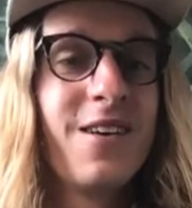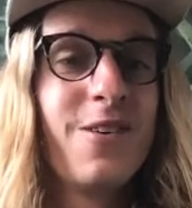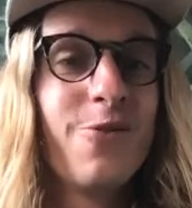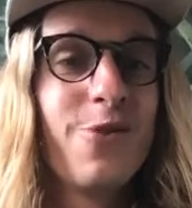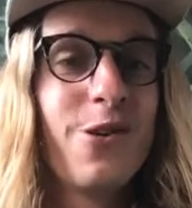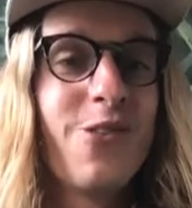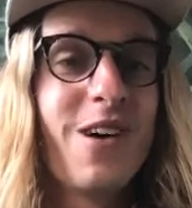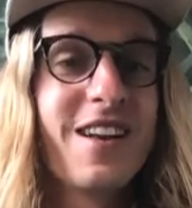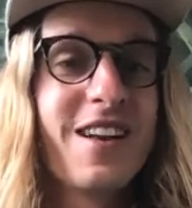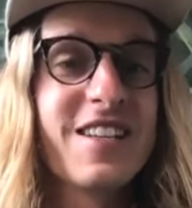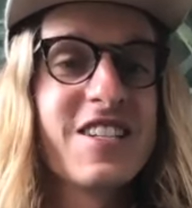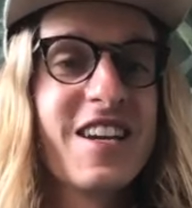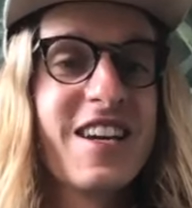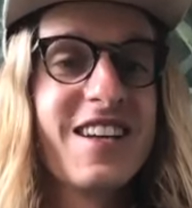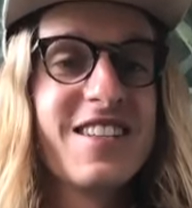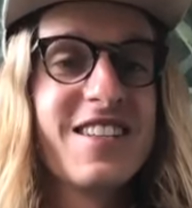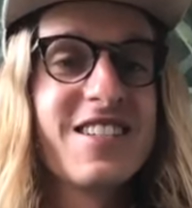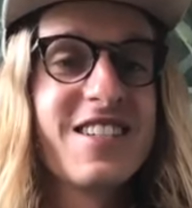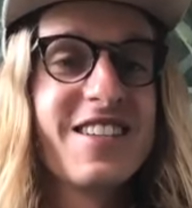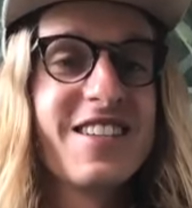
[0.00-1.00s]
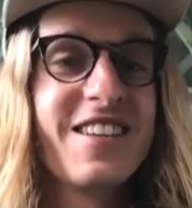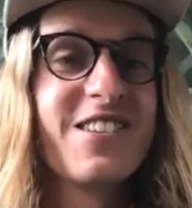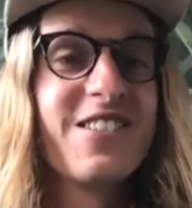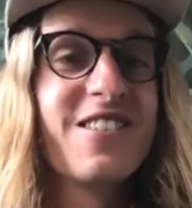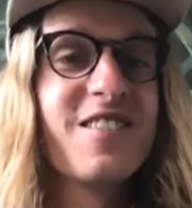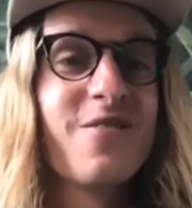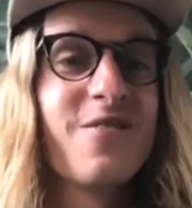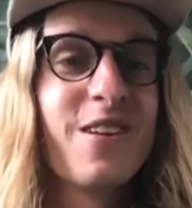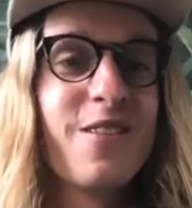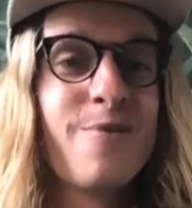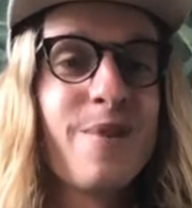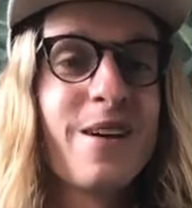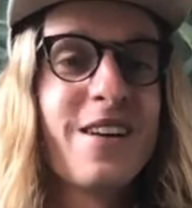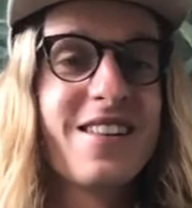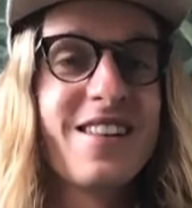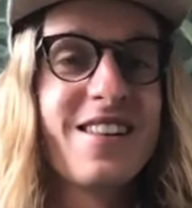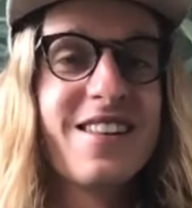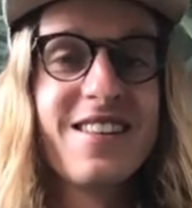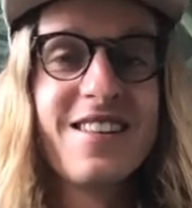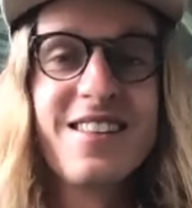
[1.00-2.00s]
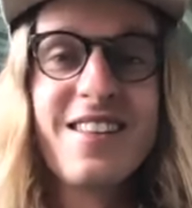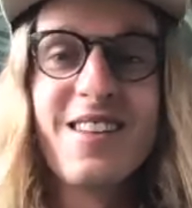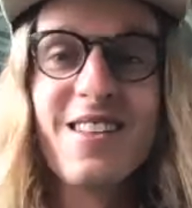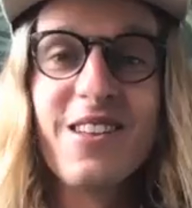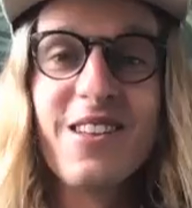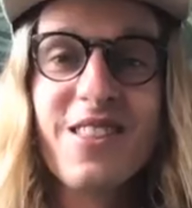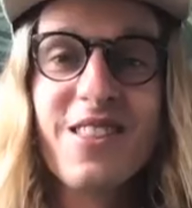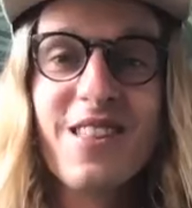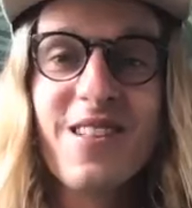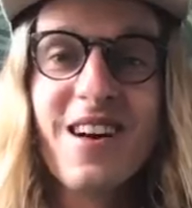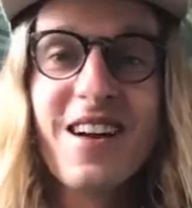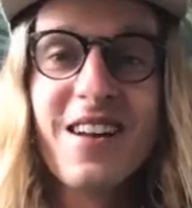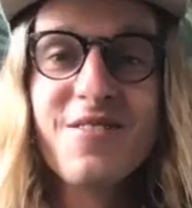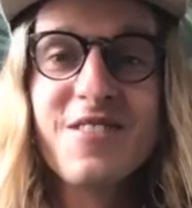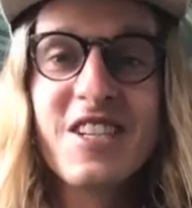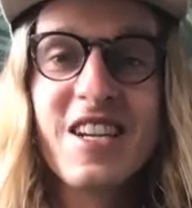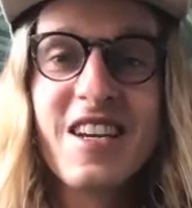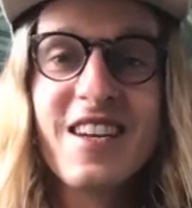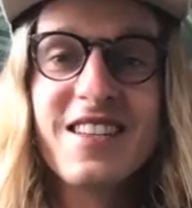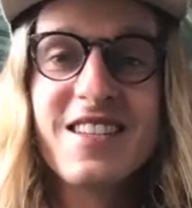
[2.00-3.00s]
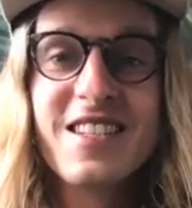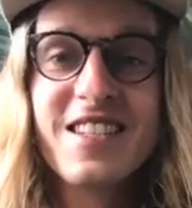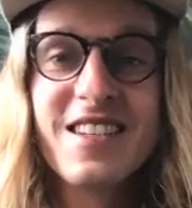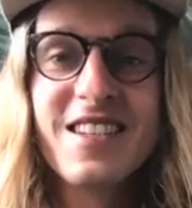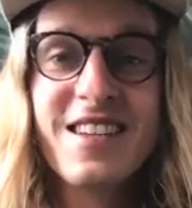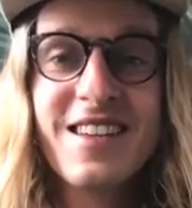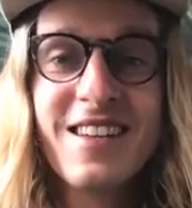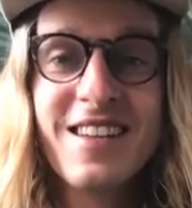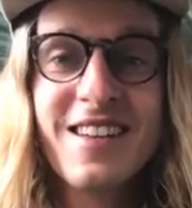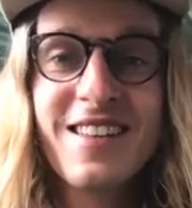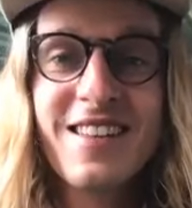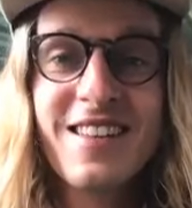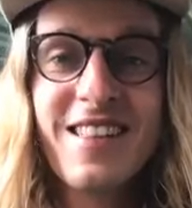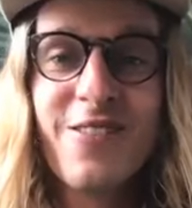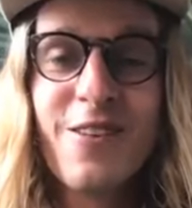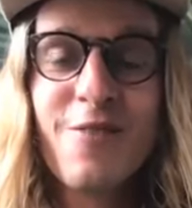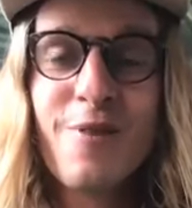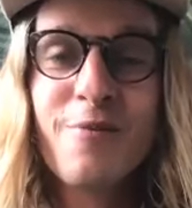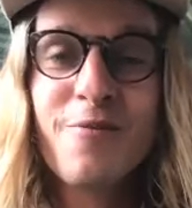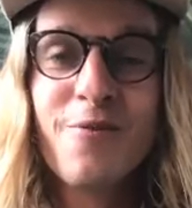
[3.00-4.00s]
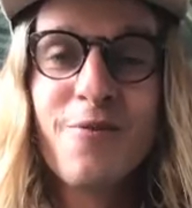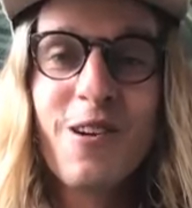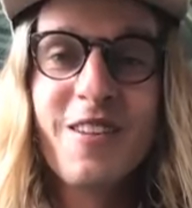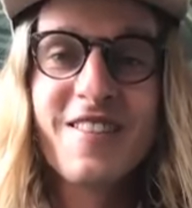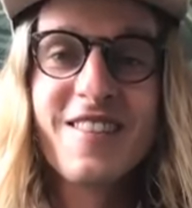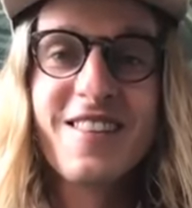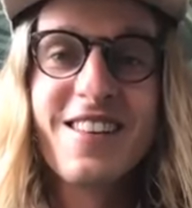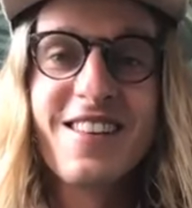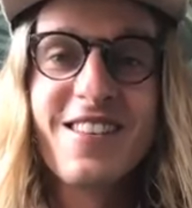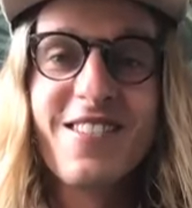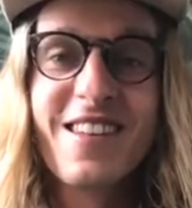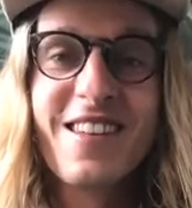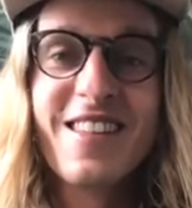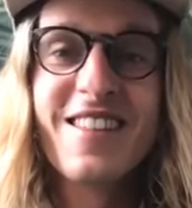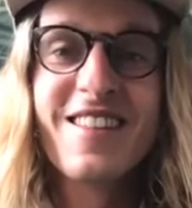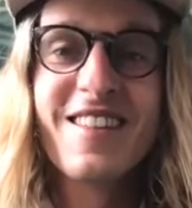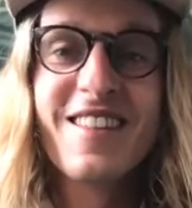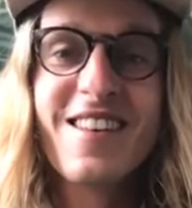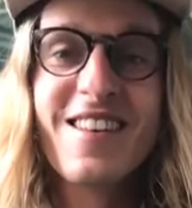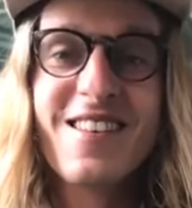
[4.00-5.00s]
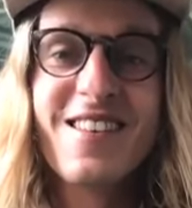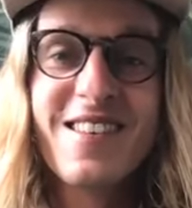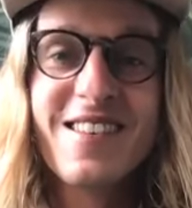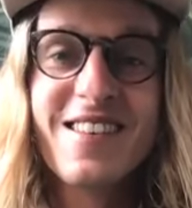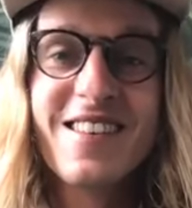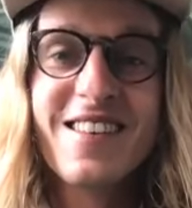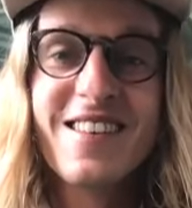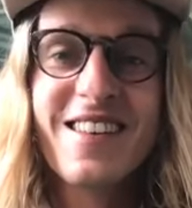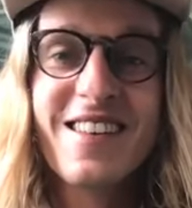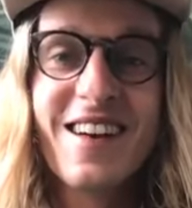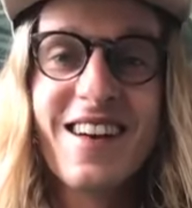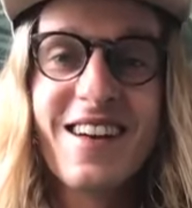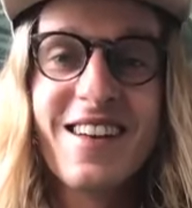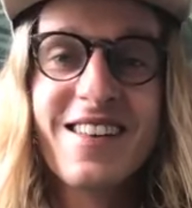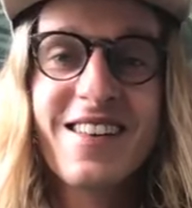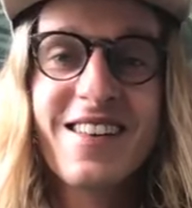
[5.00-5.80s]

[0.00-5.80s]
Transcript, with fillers: we want to change too as we've been dealing with a lot of change and we've been forced to deal with so yeah